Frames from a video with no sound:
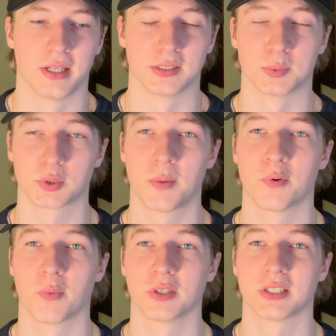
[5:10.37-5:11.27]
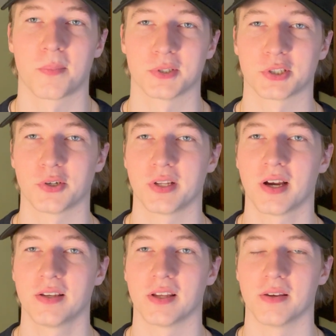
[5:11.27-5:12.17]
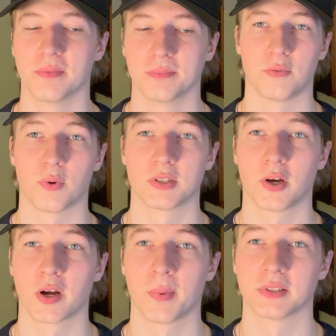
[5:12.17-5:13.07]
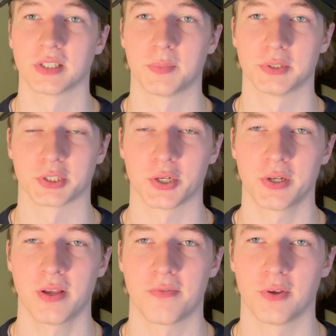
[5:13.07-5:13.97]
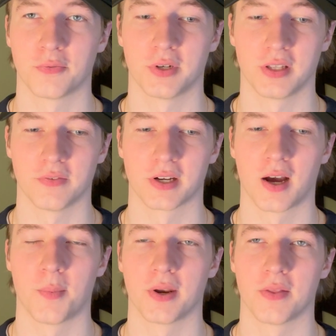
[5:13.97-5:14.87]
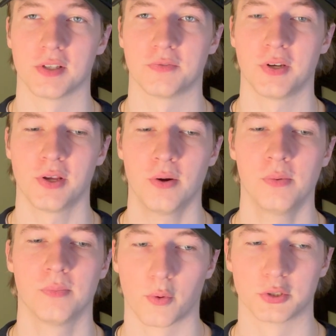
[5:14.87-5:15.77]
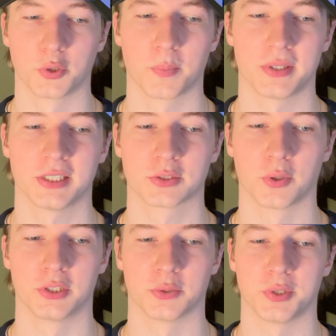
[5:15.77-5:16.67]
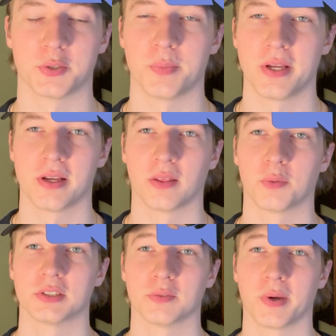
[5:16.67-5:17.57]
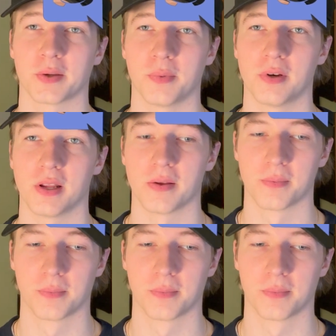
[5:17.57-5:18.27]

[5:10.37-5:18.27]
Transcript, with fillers: and subscribe for more cybersecurity content. If you want to talk about cybersecurity, feel free to leave a comment on this video or join my Discord to reach me and the rest of my community.